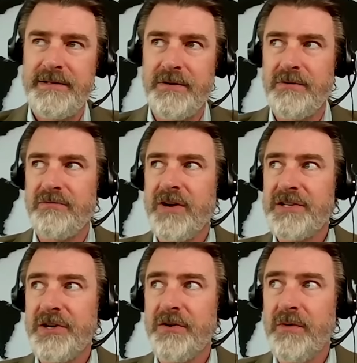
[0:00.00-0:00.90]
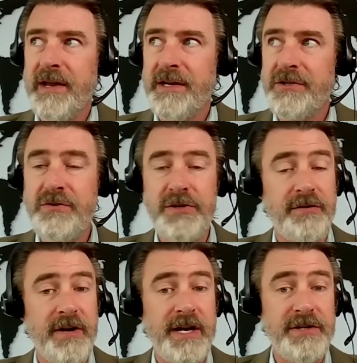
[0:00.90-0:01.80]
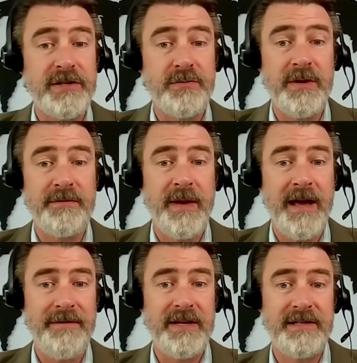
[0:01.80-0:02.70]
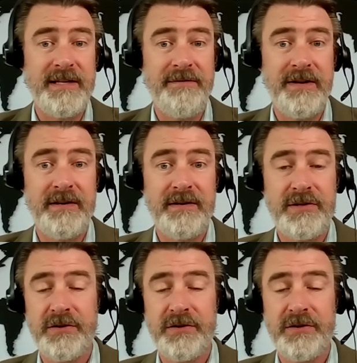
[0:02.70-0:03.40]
So Russia in two generations went from having seven